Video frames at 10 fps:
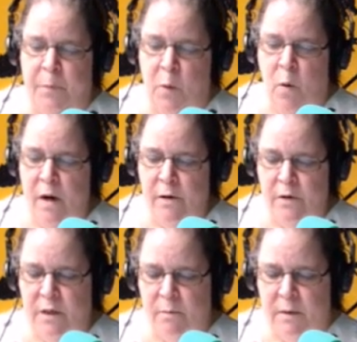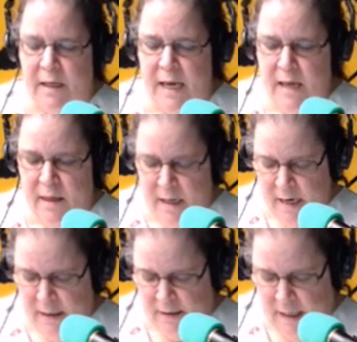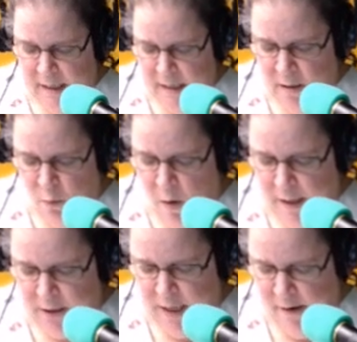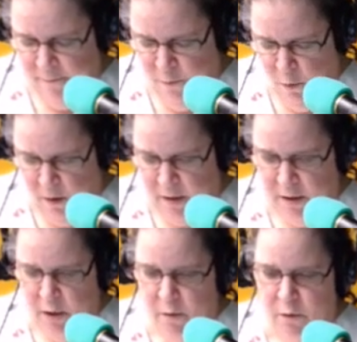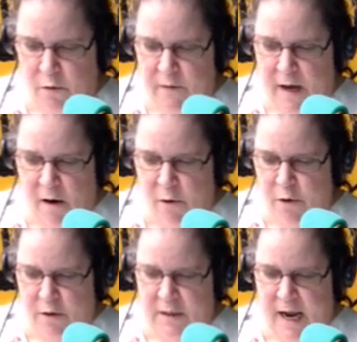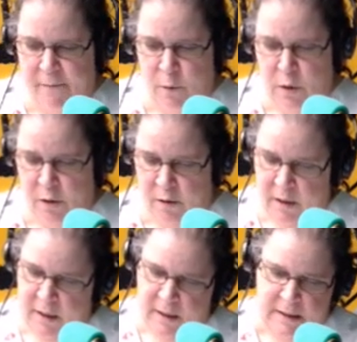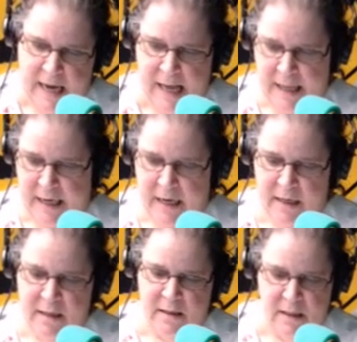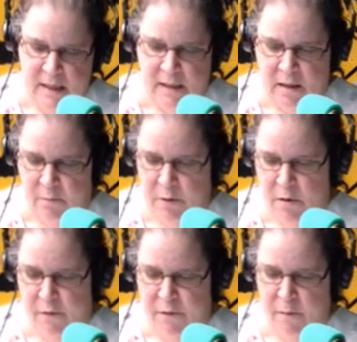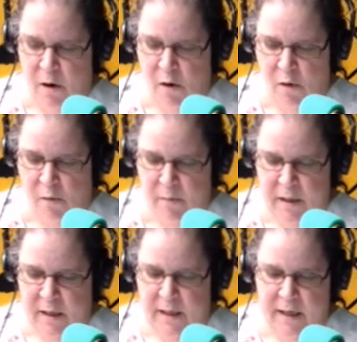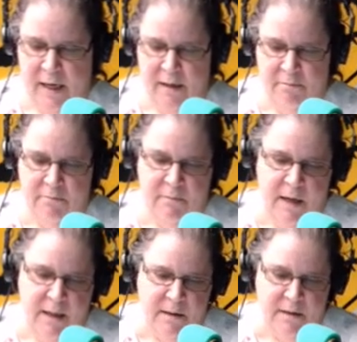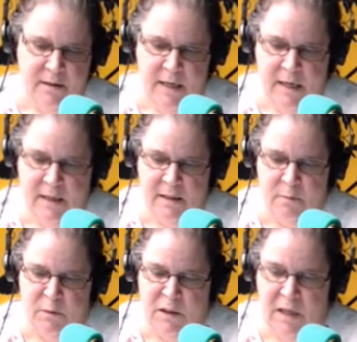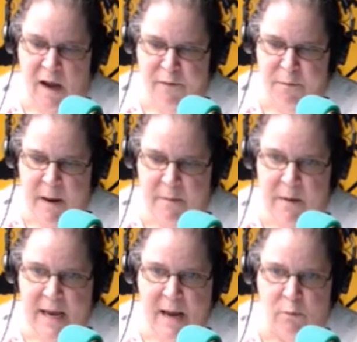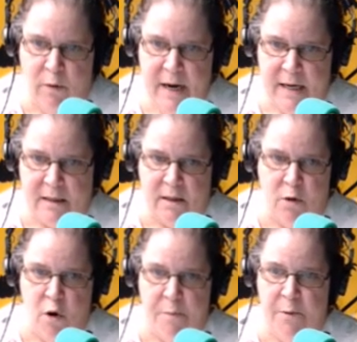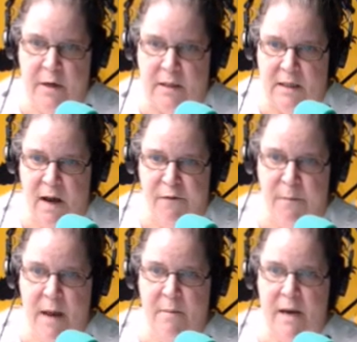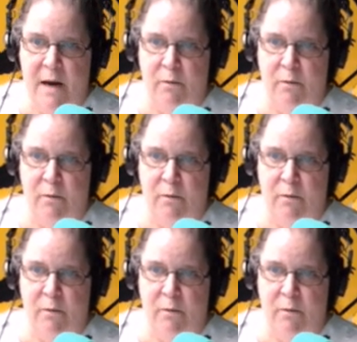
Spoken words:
What are some key things they need to watch out for? Because, you know, you've got all your staffers that are dialing into the city's computer from home, and the city's stuff may be at risk. Corporate stuff may be at